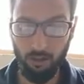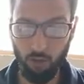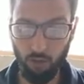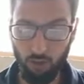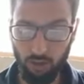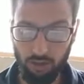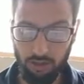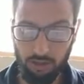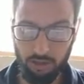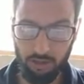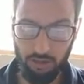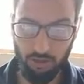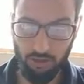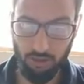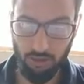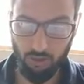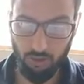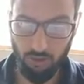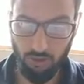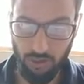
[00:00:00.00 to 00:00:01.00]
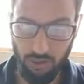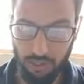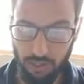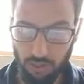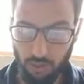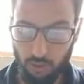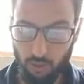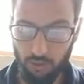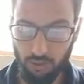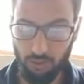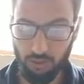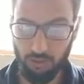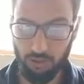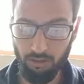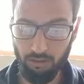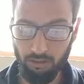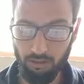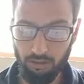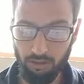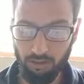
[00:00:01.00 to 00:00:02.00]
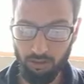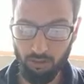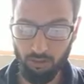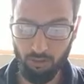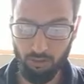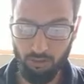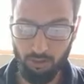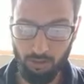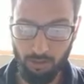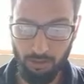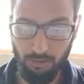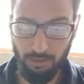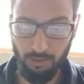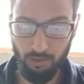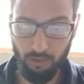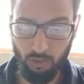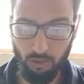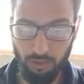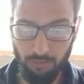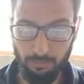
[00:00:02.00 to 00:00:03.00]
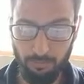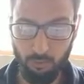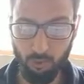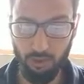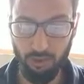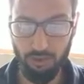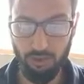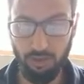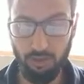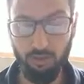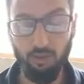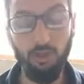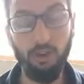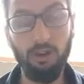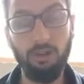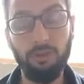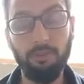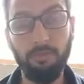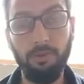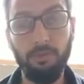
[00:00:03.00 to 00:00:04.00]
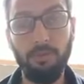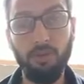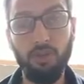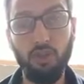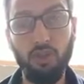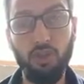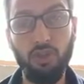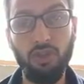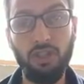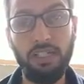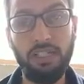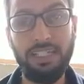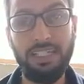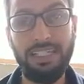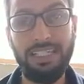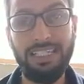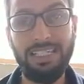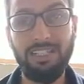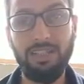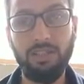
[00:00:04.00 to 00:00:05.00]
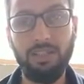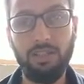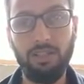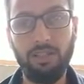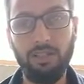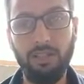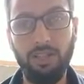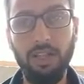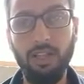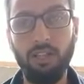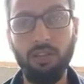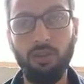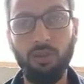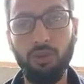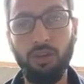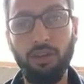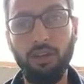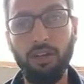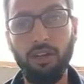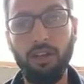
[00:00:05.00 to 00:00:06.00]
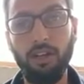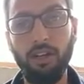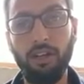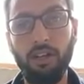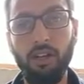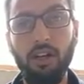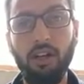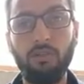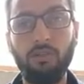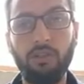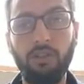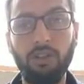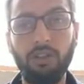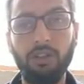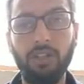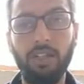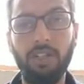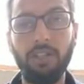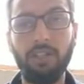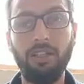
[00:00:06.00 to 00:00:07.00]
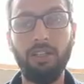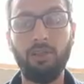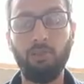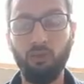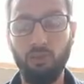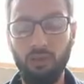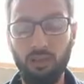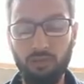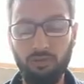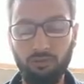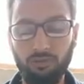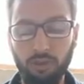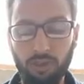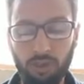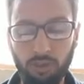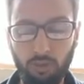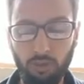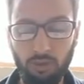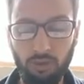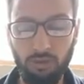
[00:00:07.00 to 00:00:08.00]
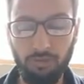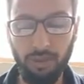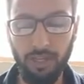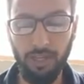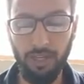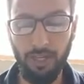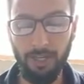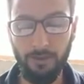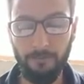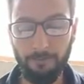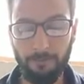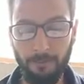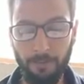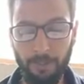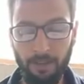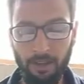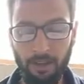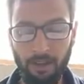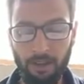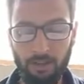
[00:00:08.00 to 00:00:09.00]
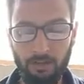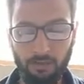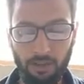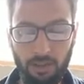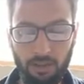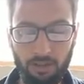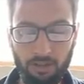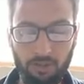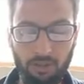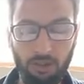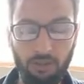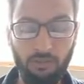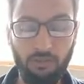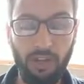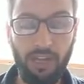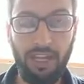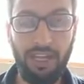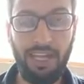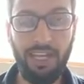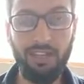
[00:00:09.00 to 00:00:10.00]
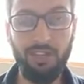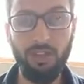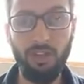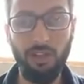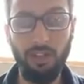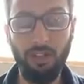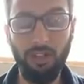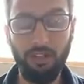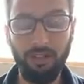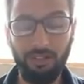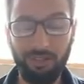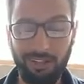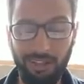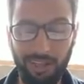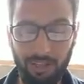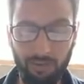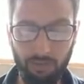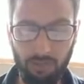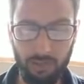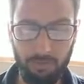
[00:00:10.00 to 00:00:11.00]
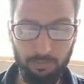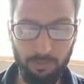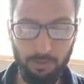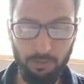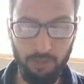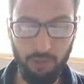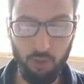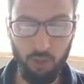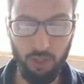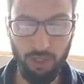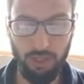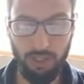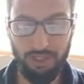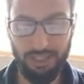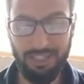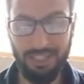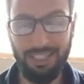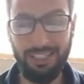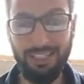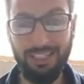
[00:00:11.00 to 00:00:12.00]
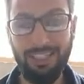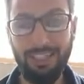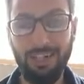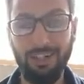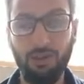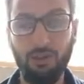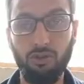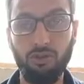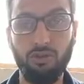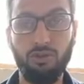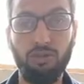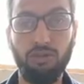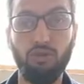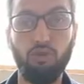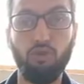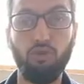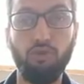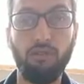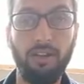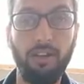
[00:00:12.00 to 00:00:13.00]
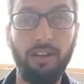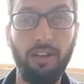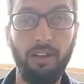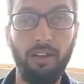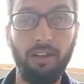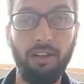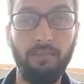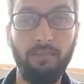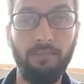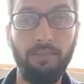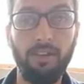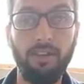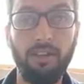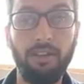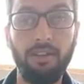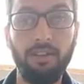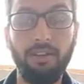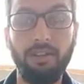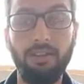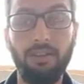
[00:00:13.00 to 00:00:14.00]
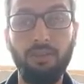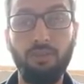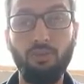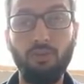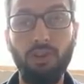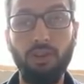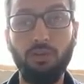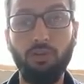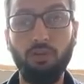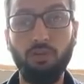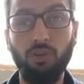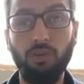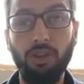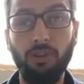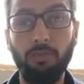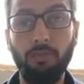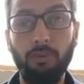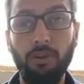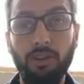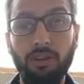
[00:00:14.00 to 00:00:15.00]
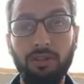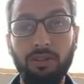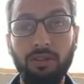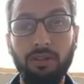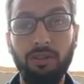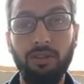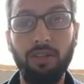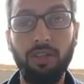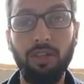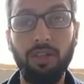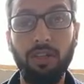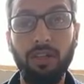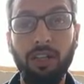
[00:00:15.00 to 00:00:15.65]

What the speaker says: This is an essay on dramatic poesy was published in 1668, and after that it was followed by a defense of an essay that was published in 1668. These were two important